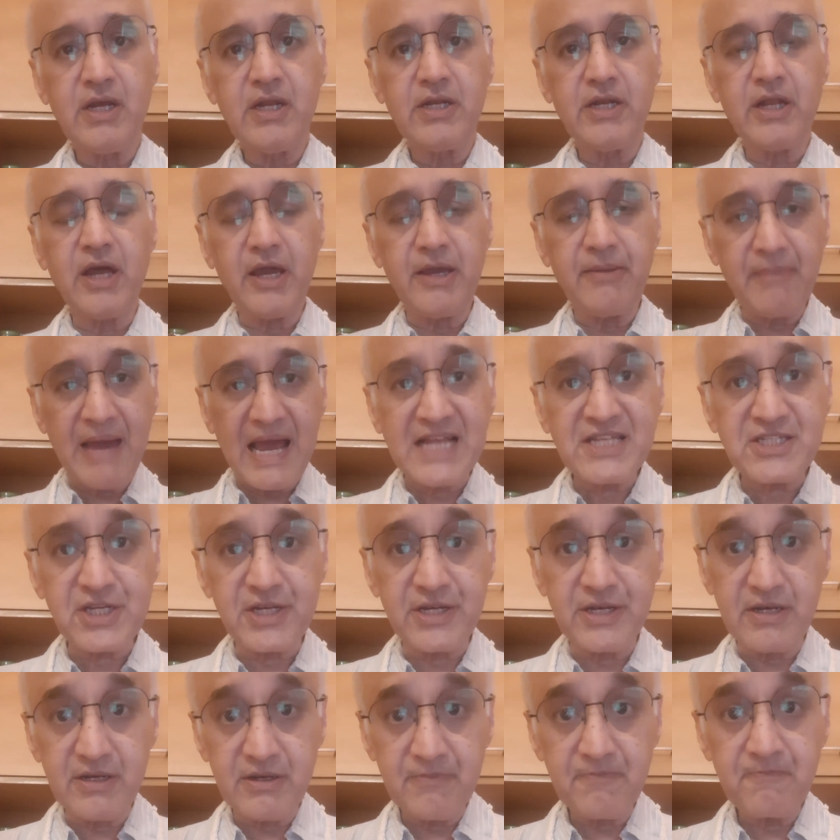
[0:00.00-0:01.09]
Now
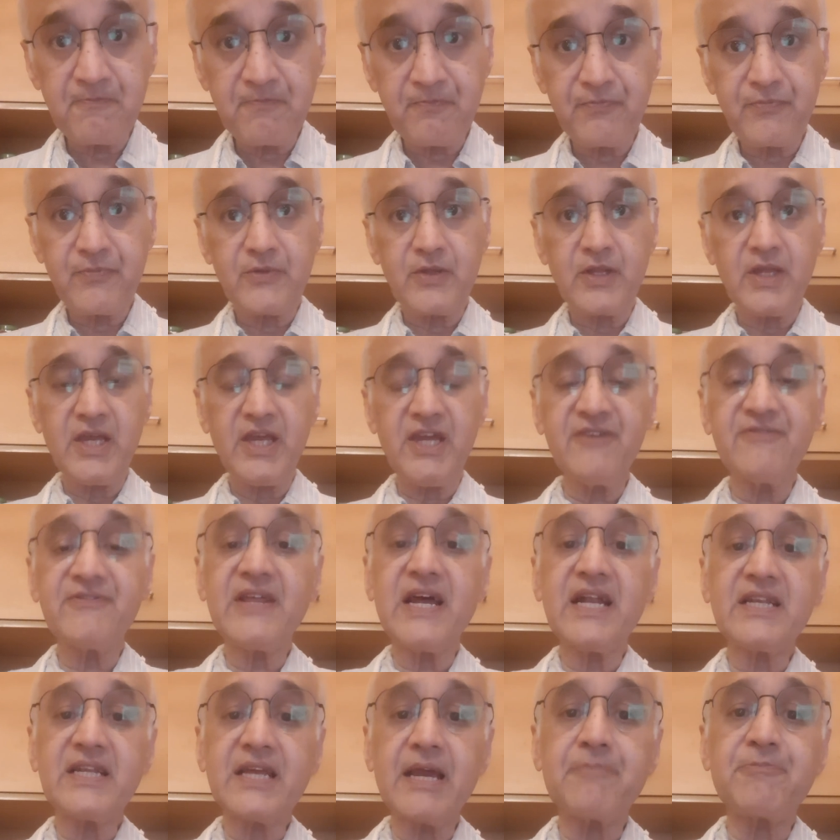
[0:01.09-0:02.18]
imagine if
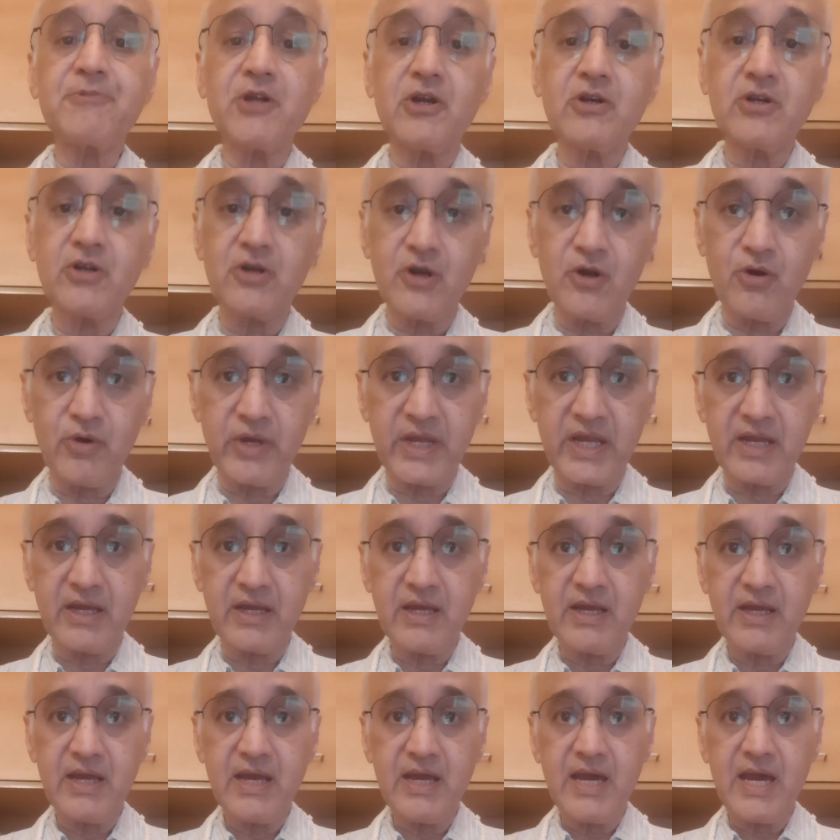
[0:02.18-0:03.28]
that kept on growing,
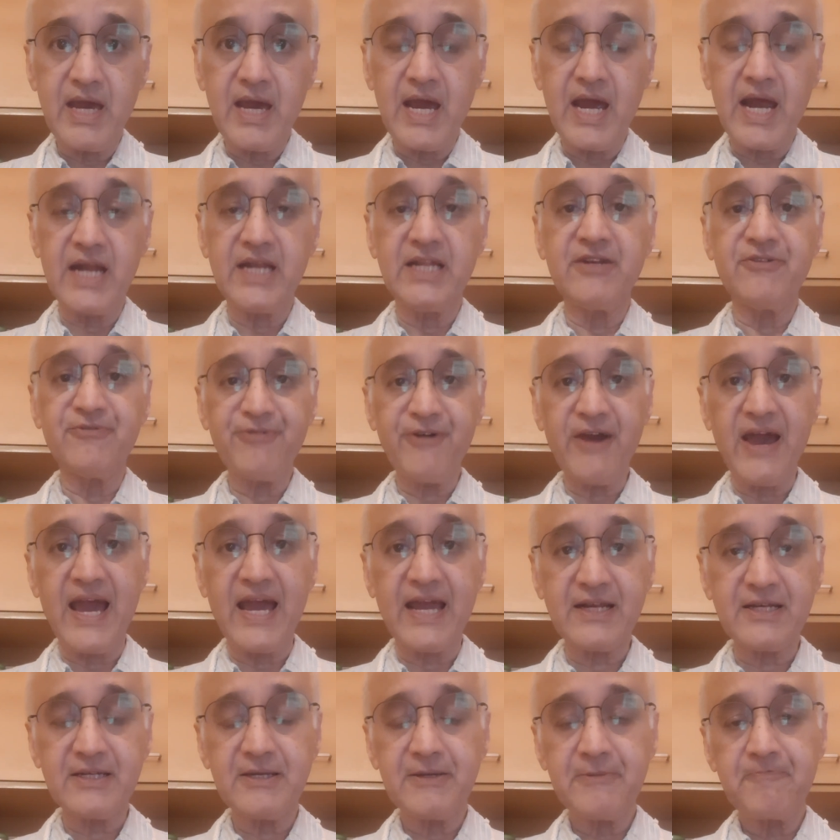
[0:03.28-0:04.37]
and in
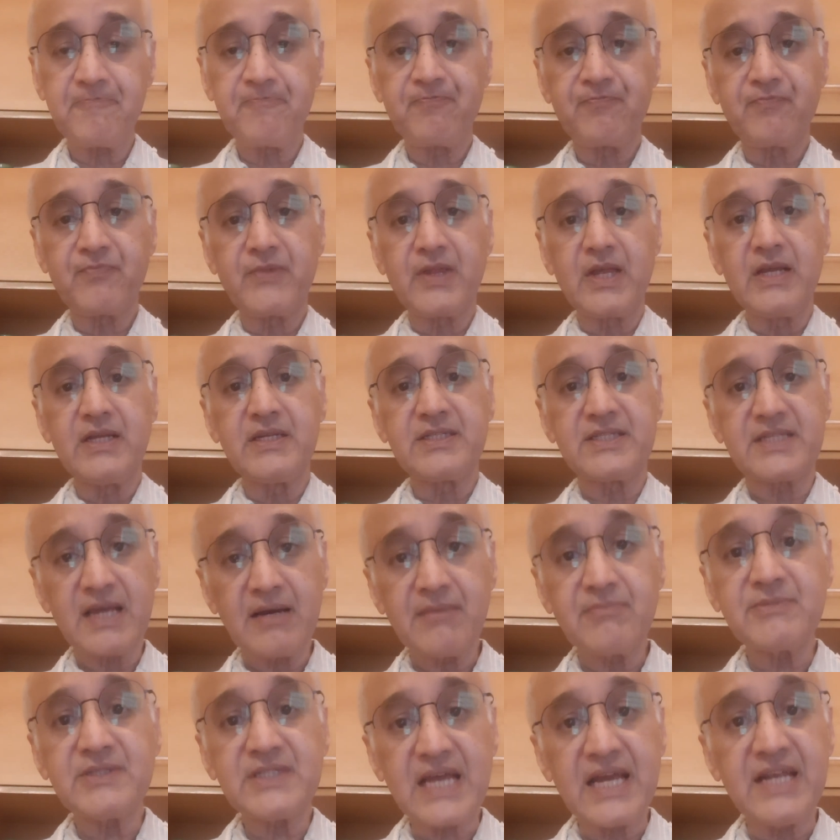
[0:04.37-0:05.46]
fact
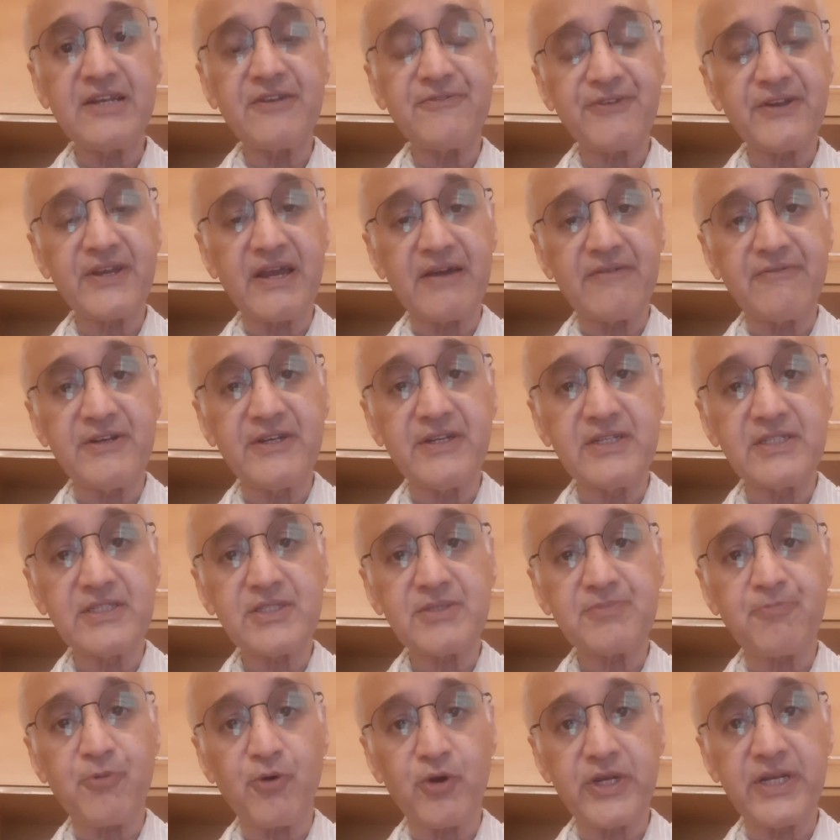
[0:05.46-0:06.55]
some scientific evidence
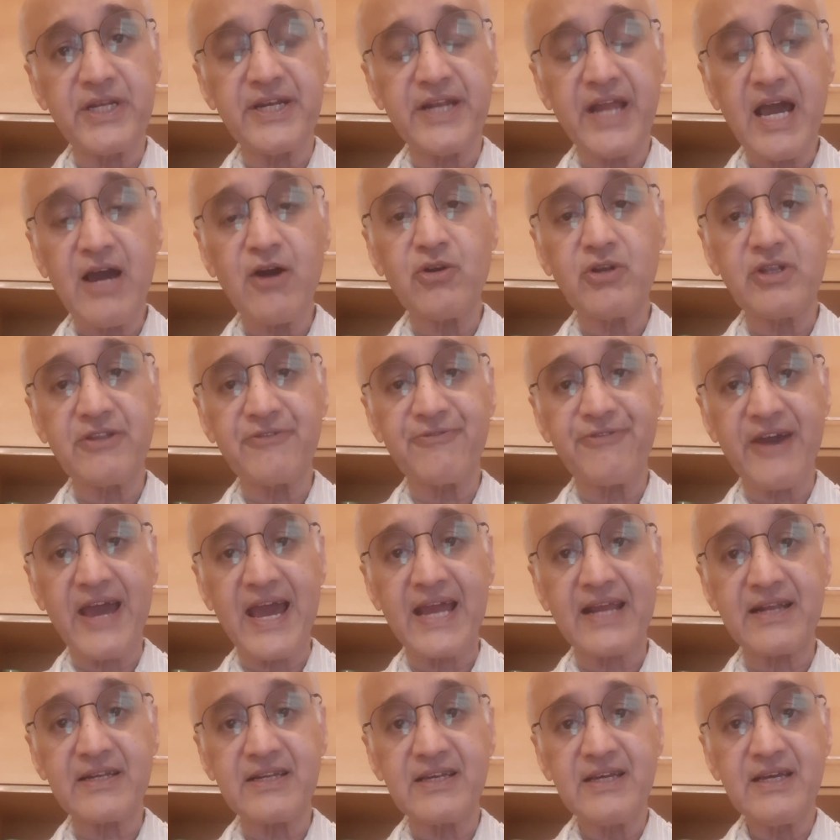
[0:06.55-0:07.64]
pointed out the
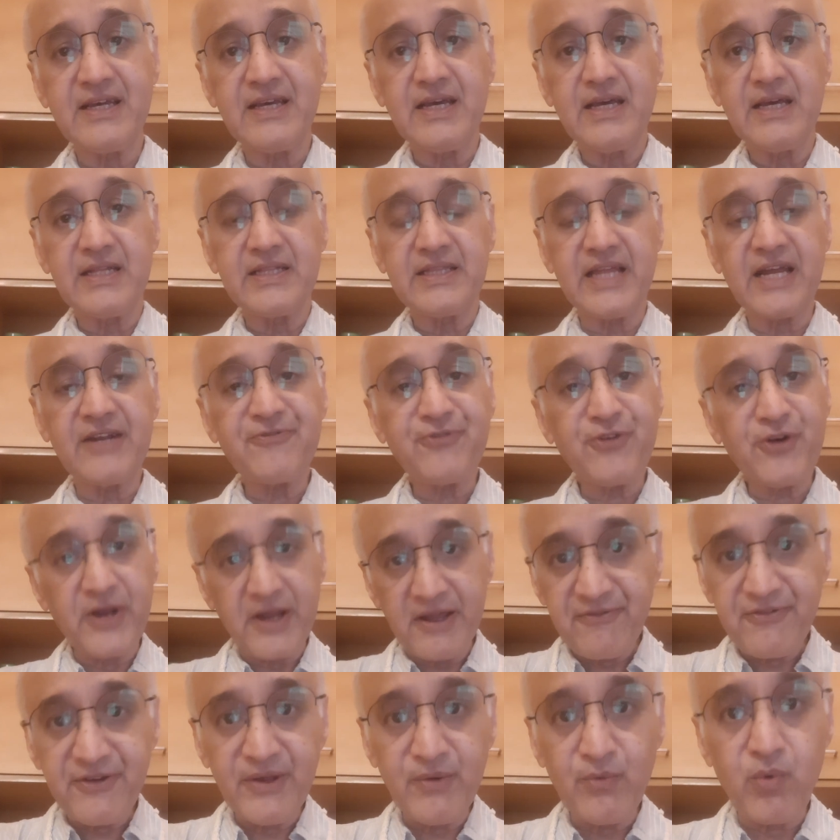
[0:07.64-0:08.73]
fact that for
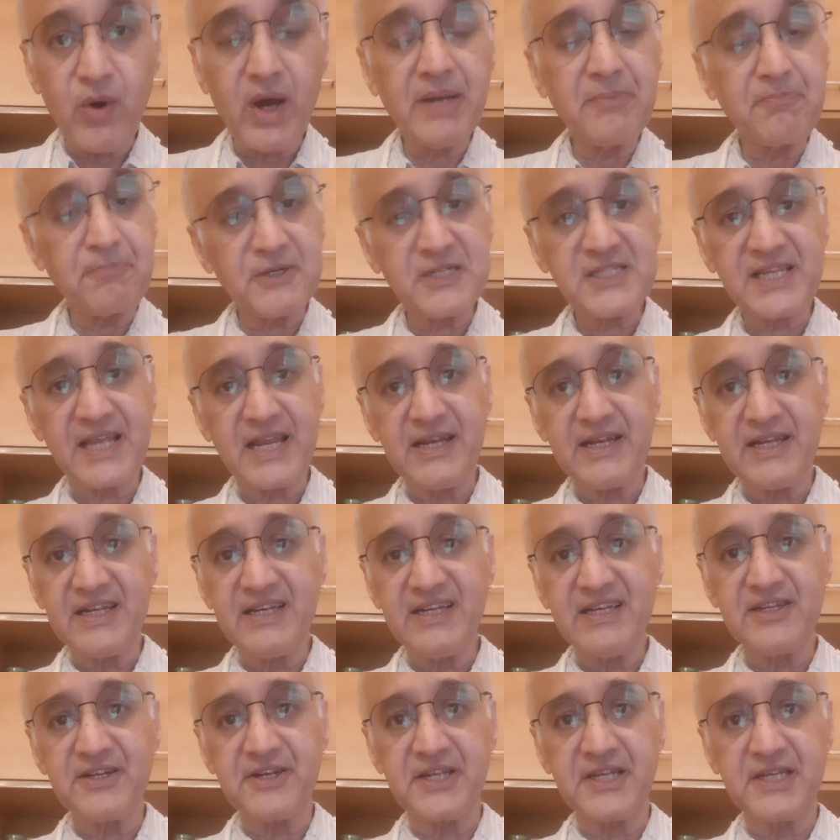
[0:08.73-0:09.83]
every 1%
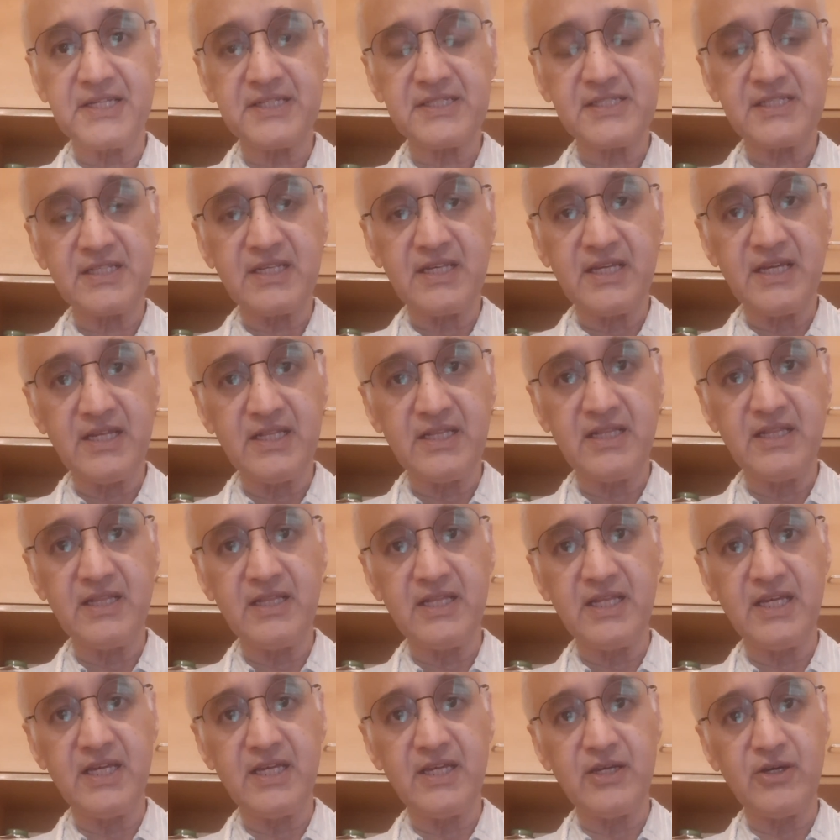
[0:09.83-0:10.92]
increase in
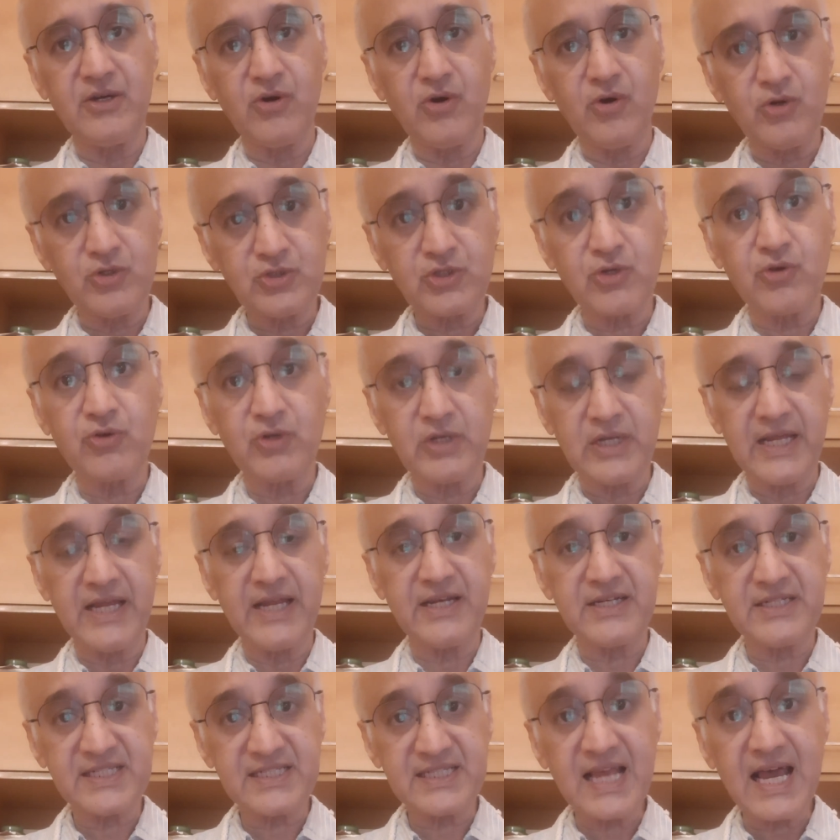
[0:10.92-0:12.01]
the ozone
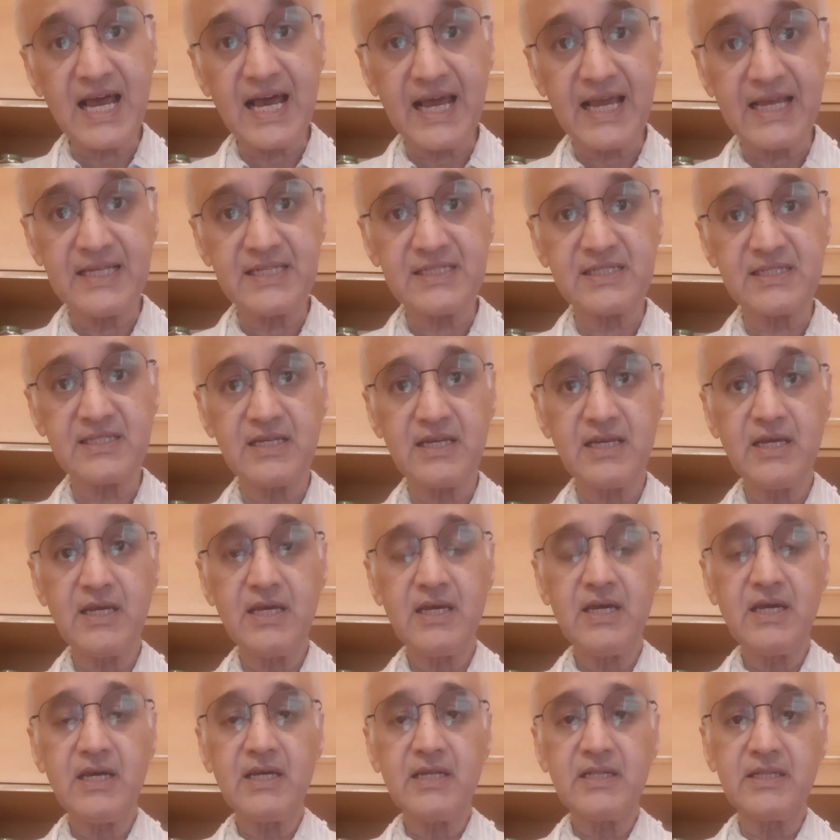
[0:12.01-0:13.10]
layer size,
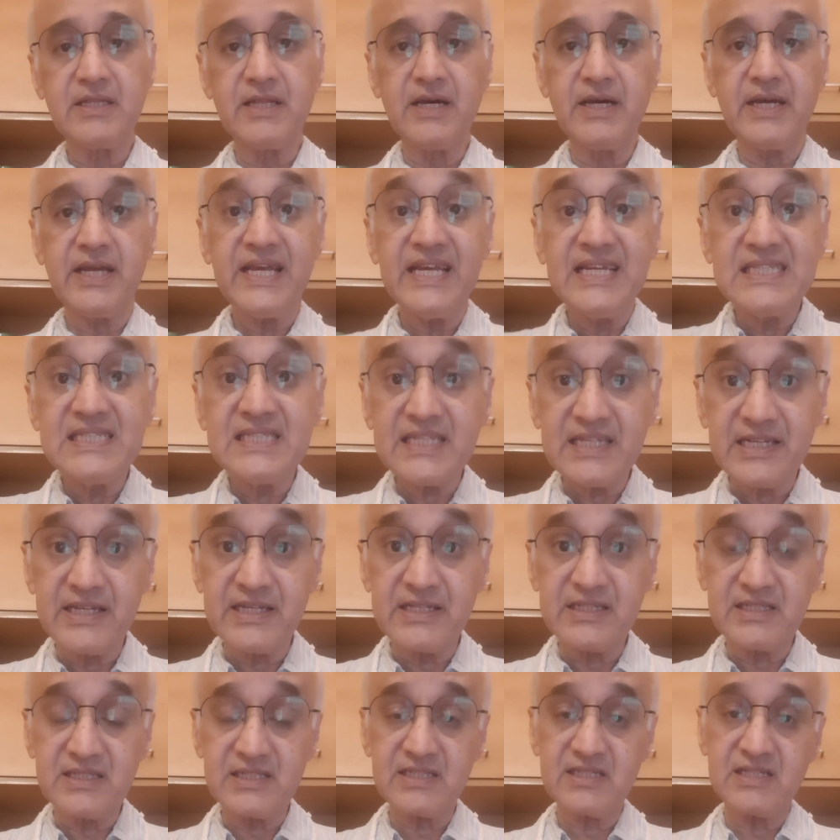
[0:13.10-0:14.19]
the
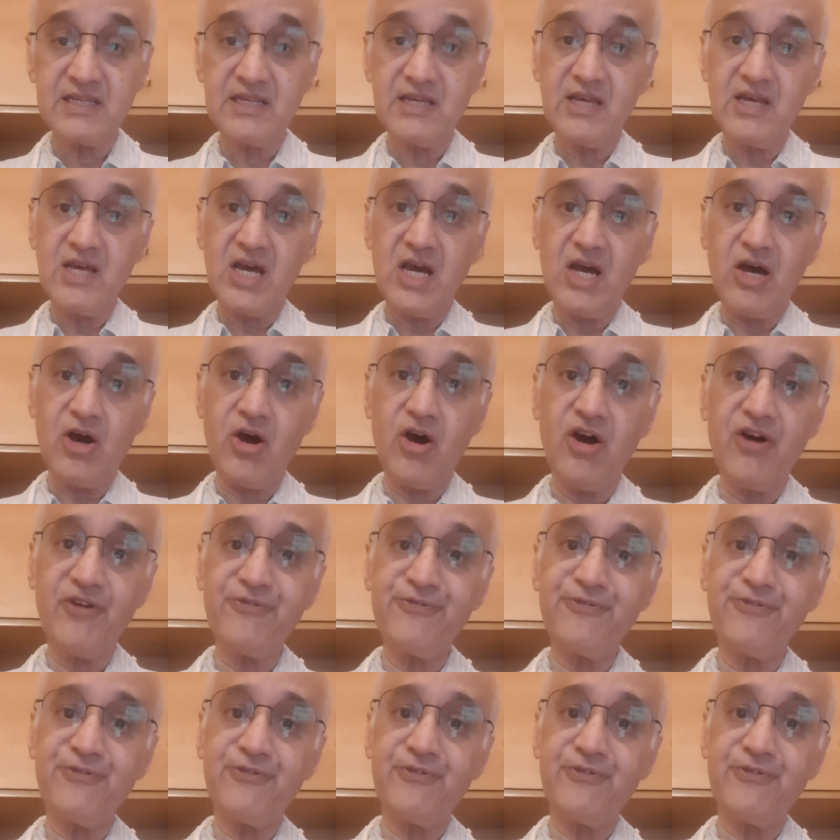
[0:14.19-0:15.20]
incidence of